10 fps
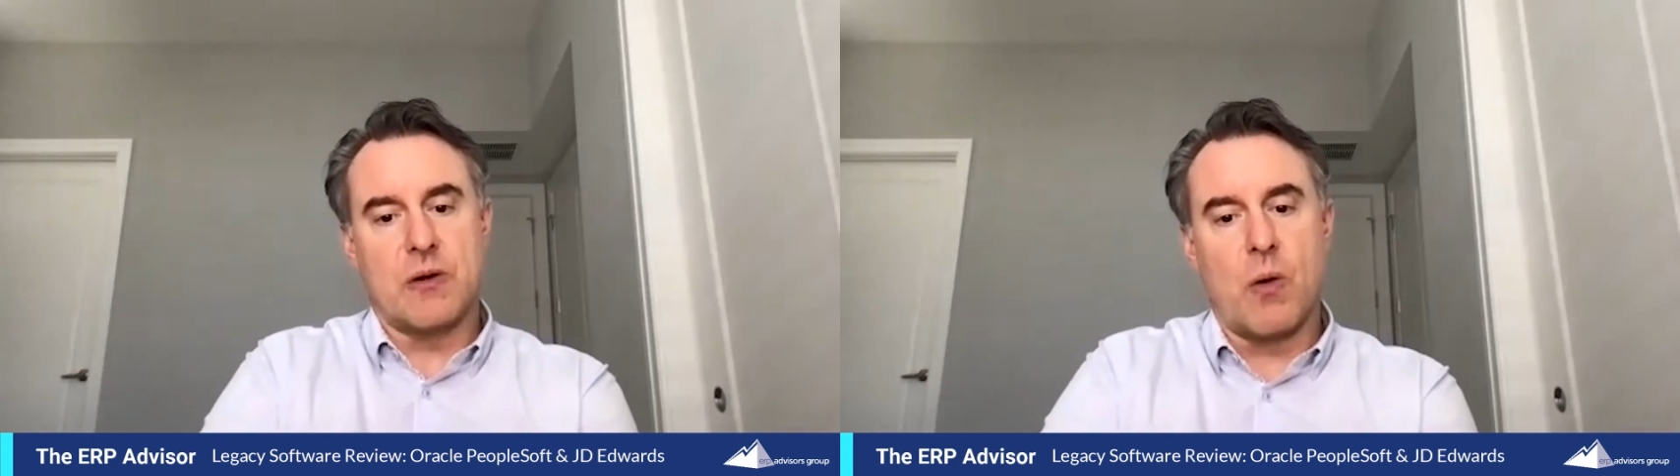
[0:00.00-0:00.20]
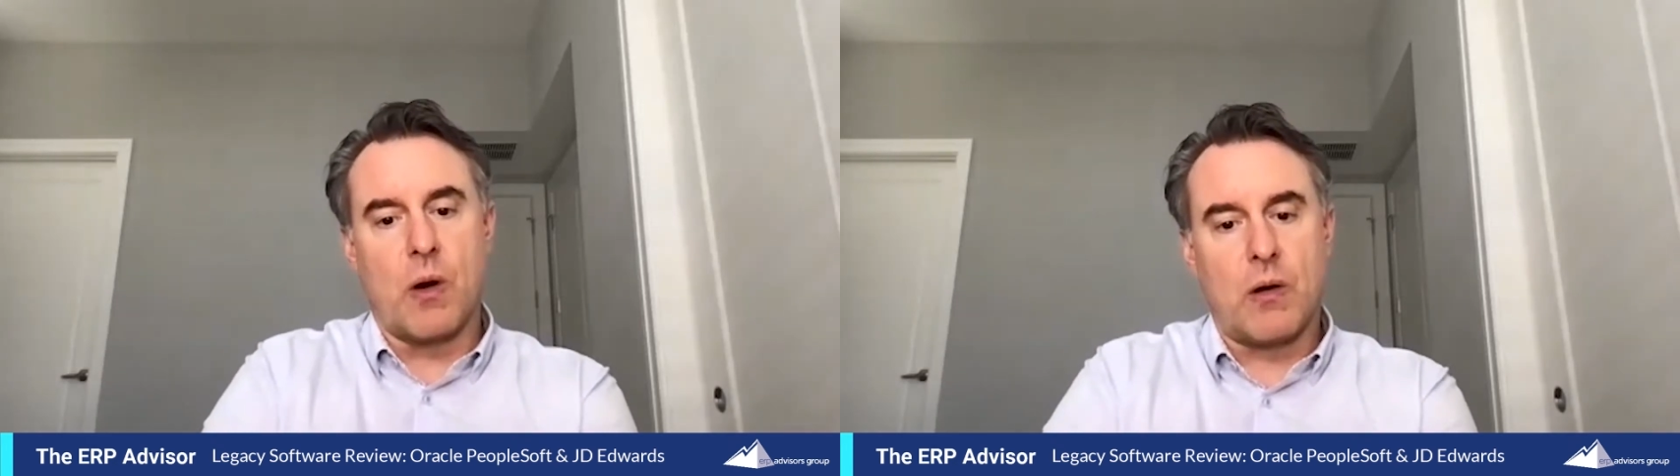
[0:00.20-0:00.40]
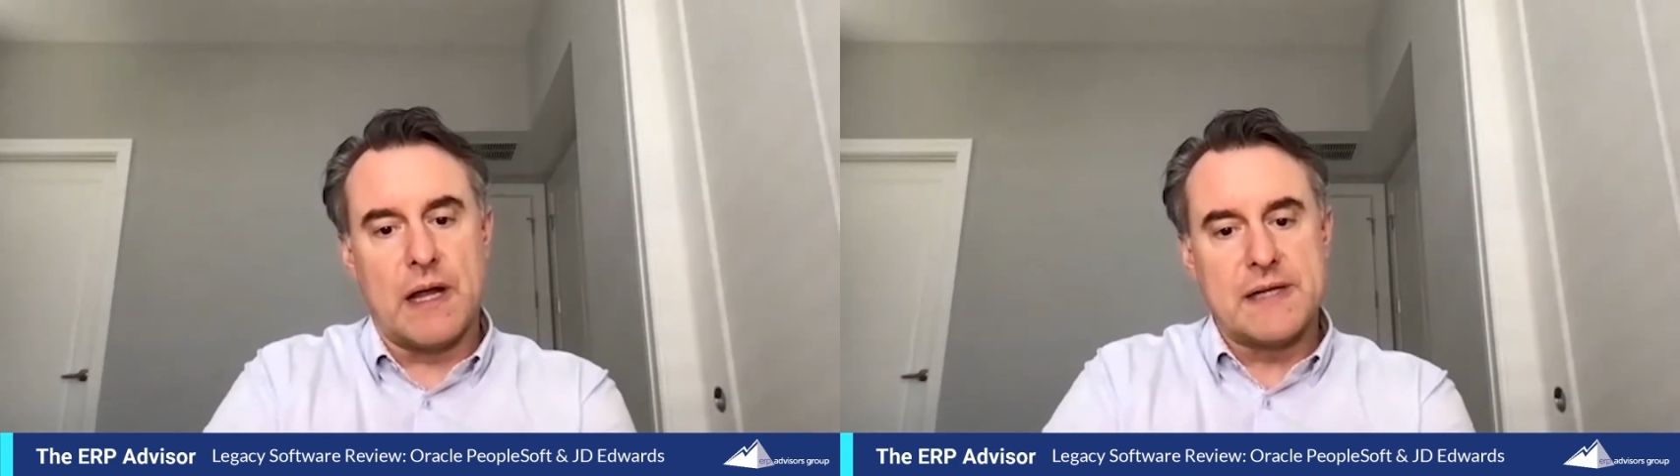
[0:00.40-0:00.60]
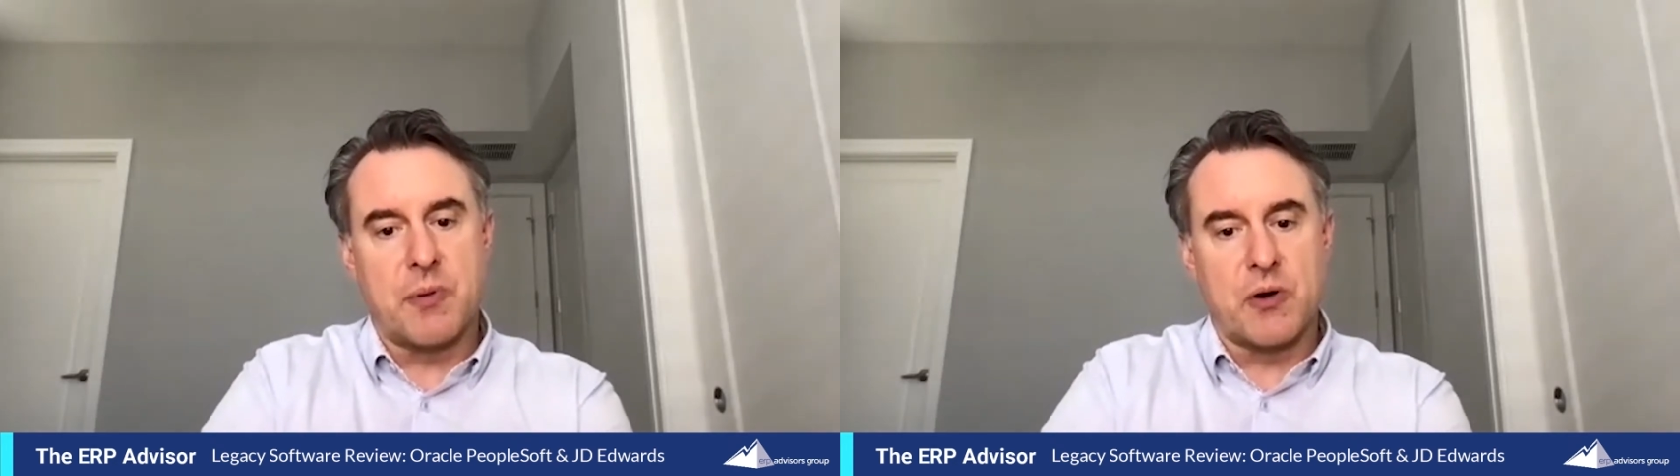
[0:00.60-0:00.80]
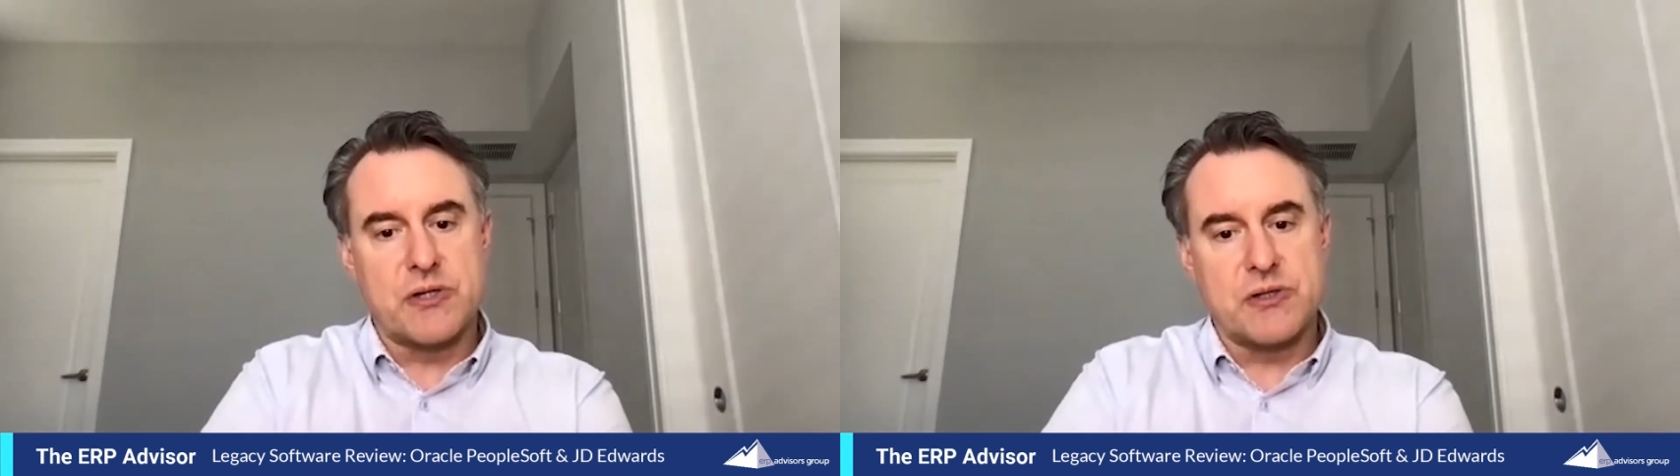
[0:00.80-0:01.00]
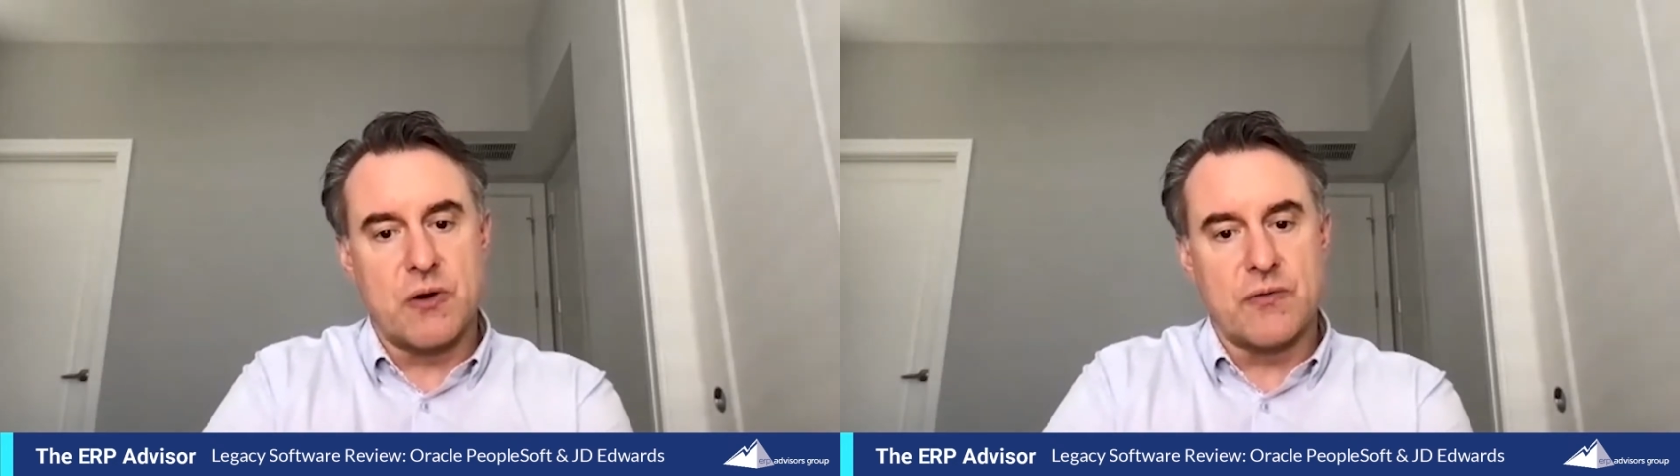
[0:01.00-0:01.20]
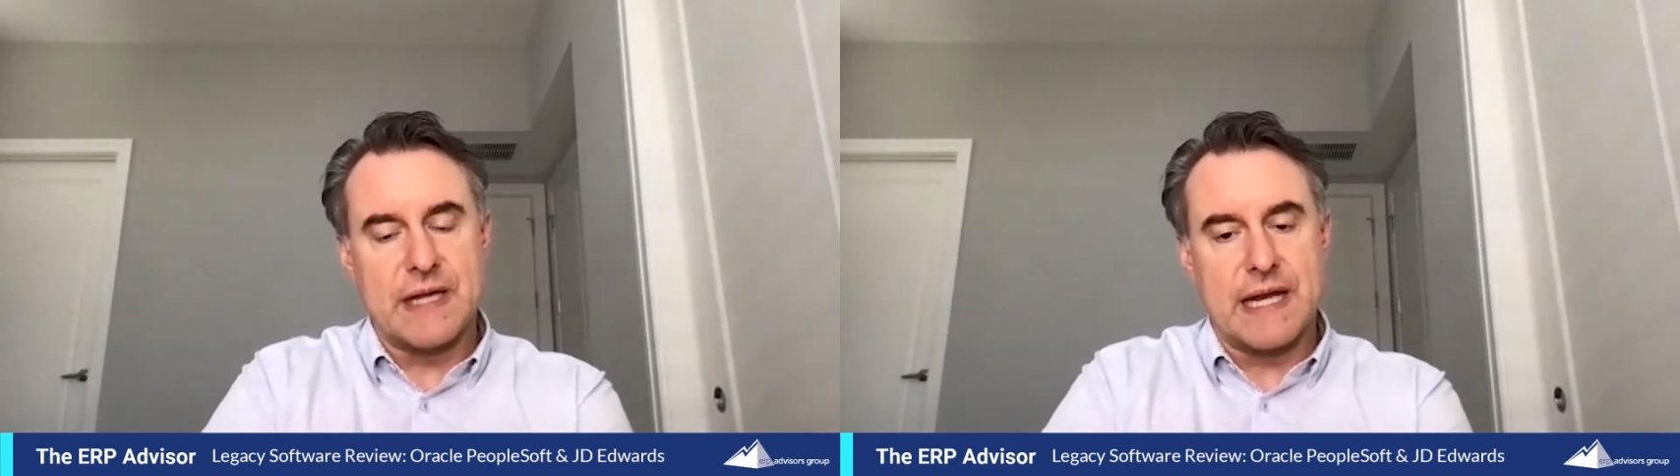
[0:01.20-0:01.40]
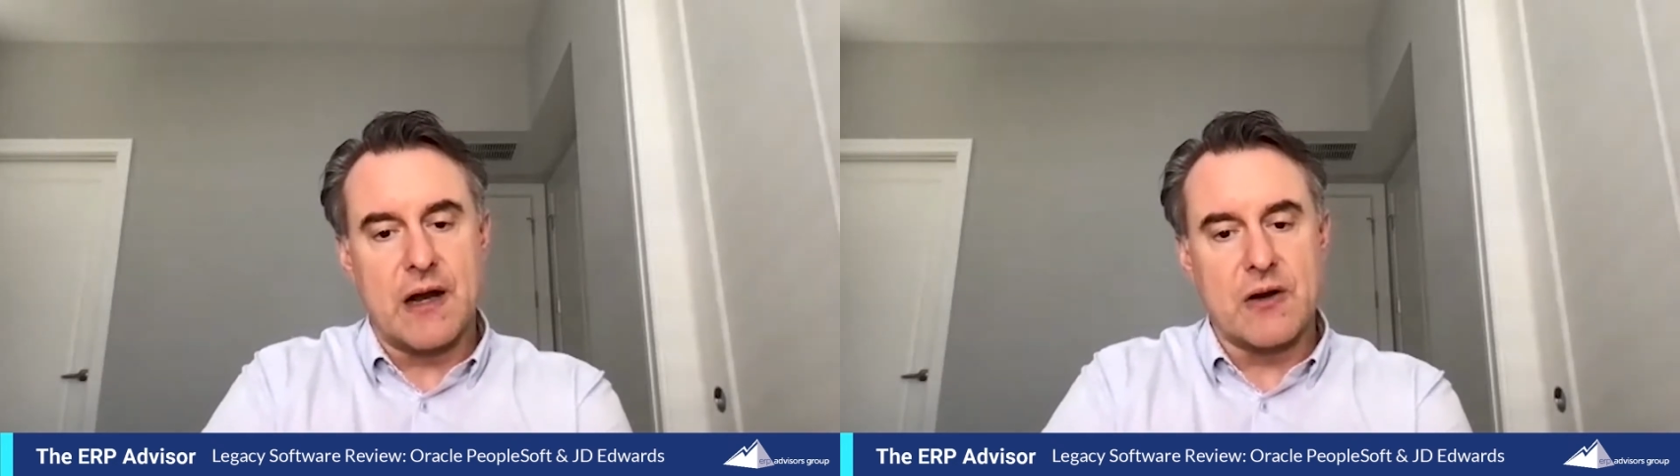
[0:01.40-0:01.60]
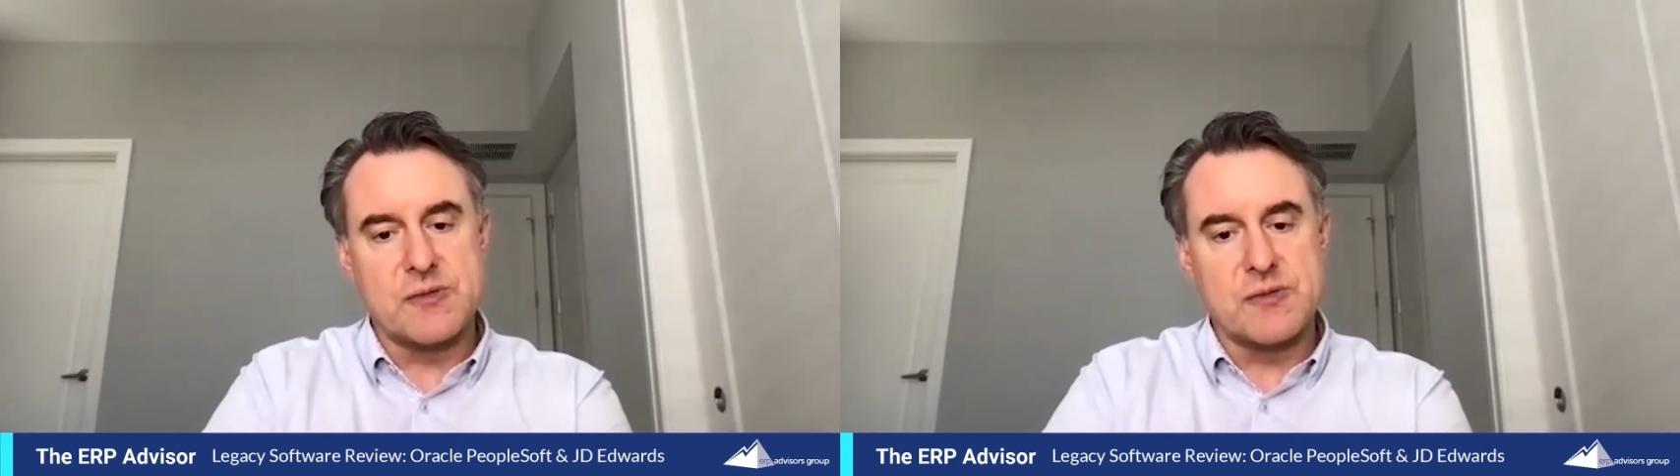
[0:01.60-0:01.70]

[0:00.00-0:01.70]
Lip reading: Oracle has purchased over the years.